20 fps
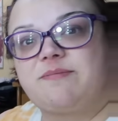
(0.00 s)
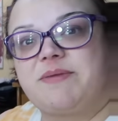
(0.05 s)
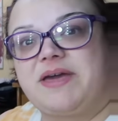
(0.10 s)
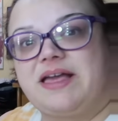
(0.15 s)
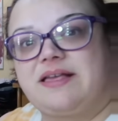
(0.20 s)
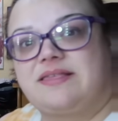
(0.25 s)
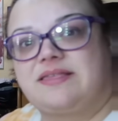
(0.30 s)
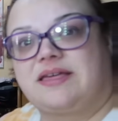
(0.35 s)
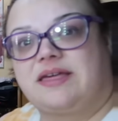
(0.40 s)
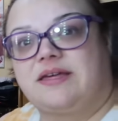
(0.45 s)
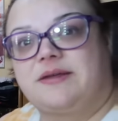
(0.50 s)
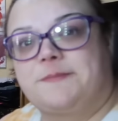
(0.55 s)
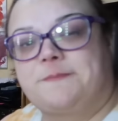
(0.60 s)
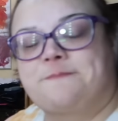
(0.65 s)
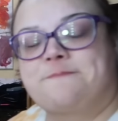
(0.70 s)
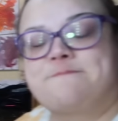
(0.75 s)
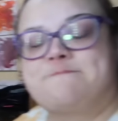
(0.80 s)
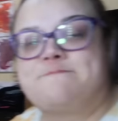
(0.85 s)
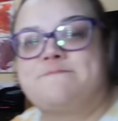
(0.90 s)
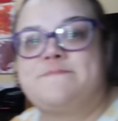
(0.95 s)
this basket
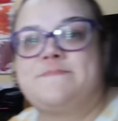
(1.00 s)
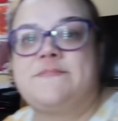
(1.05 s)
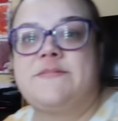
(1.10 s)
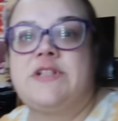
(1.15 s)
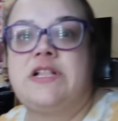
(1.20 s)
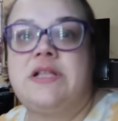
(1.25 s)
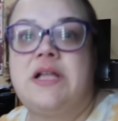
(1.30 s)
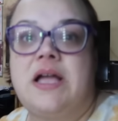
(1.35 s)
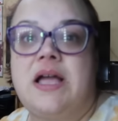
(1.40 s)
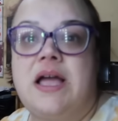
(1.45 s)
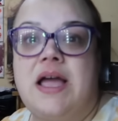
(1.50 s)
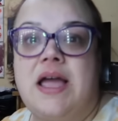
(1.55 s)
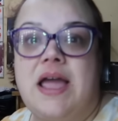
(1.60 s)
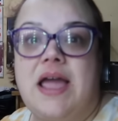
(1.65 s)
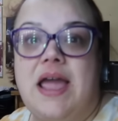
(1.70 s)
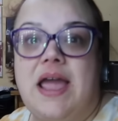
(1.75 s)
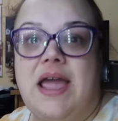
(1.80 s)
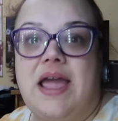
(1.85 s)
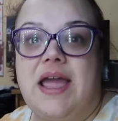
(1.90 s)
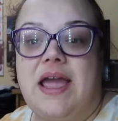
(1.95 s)

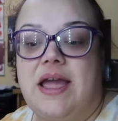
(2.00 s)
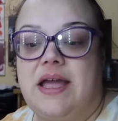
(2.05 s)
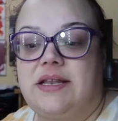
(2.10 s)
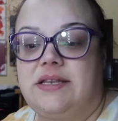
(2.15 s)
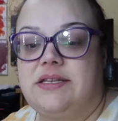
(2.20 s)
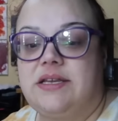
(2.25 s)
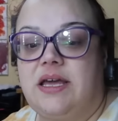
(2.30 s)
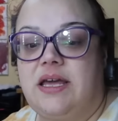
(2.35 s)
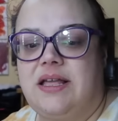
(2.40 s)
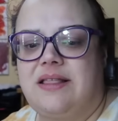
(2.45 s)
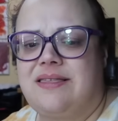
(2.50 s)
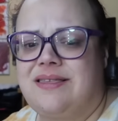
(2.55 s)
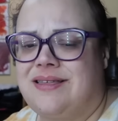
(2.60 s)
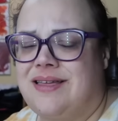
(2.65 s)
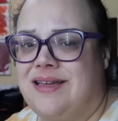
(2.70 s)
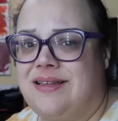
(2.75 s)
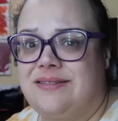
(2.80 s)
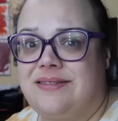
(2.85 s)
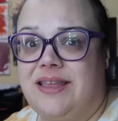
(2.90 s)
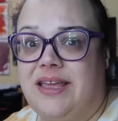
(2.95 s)
and uh, it's
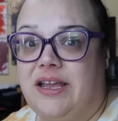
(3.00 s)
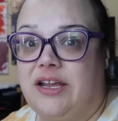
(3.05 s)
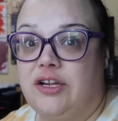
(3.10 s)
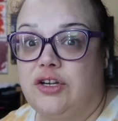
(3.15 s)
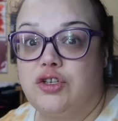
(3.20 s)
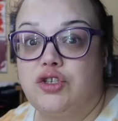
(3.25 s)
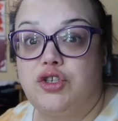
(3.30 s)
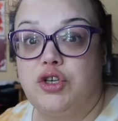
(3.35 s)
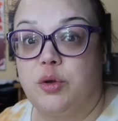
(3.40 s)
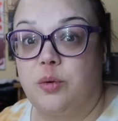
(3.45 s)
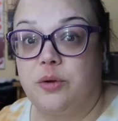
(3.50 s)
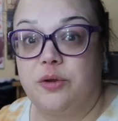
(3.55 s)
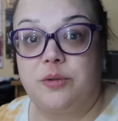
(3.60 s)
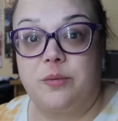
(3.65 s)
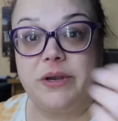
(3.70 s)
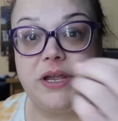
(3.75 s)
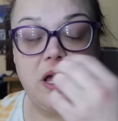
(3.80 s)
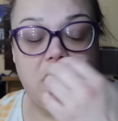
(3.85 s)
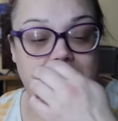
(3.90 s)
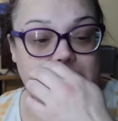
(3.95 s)
got like two or
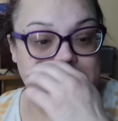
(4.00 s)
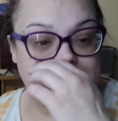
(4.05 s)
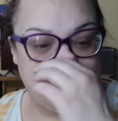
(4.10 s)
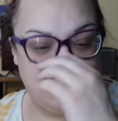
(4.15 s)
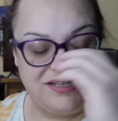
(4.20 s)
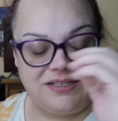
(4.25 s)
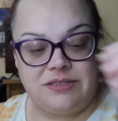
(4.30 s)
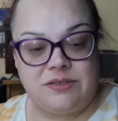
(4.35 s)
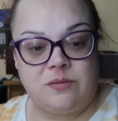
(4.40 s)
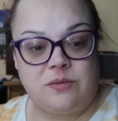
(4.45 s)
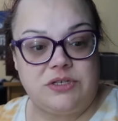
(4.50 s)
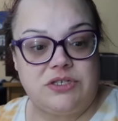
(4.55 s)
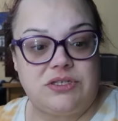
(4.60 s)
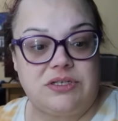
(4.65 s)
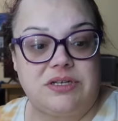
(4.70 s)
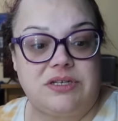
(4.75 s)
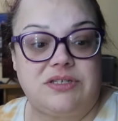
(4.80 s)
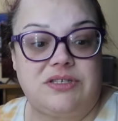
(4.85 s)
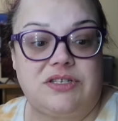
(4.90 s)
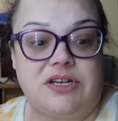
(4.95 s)
three hauls in it. So we're
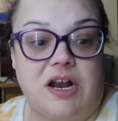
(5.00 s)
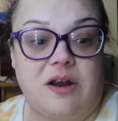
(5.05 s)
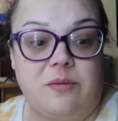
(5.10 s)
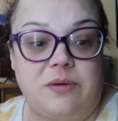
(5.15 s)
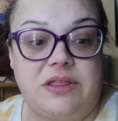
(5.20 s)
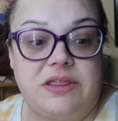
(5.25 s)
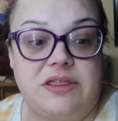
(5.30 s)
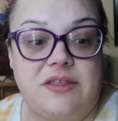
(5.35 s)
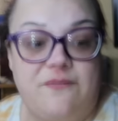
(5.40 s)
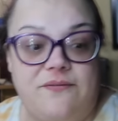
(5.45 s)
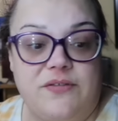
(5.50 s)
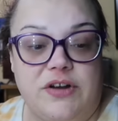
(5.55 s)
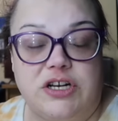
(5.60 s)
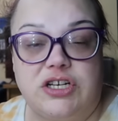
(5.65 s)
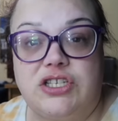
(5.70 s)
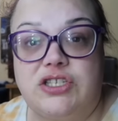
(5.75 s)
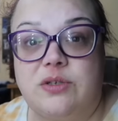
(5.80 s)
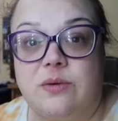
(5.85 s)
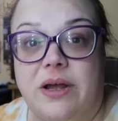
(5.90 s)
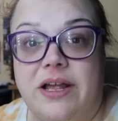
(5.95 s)
just gonna start with the
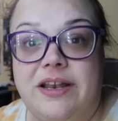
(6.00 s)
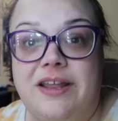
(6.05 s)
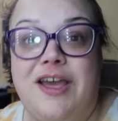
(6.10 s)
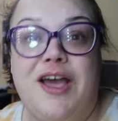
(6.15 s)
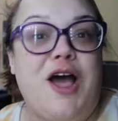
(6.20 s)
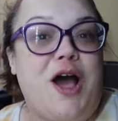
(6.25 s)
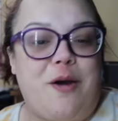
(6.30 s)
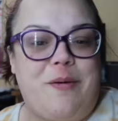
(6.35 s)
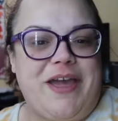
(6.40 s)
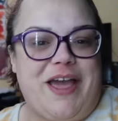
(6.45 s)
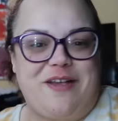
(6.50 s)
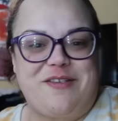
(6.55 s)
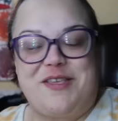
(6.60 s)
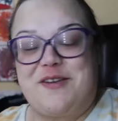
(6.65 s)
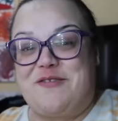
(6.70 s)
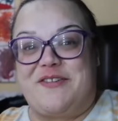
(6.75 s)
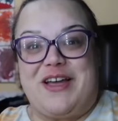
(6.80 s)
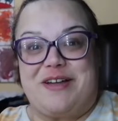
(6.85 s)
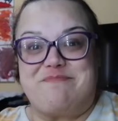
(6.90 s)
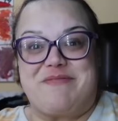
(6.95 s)
first one. Oh, I
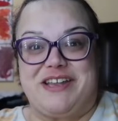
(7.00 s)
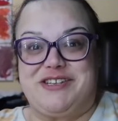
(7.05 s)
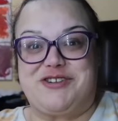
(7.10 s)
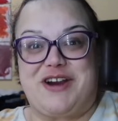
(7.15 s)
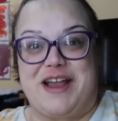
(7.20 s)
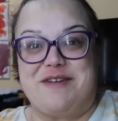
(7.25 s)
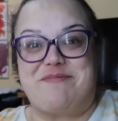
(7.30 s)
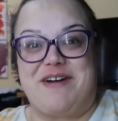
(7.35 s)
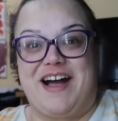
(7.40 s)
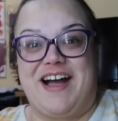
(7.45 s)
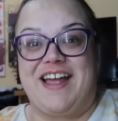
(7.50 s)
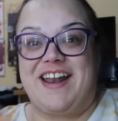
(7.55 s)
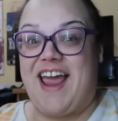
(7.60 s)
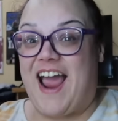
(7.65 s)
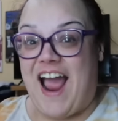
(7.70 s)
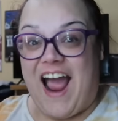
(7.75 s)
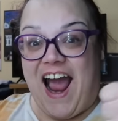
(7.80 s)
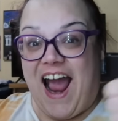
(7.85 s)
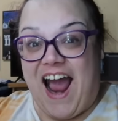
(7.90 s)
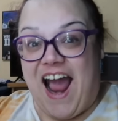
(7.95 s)
also found my tripod.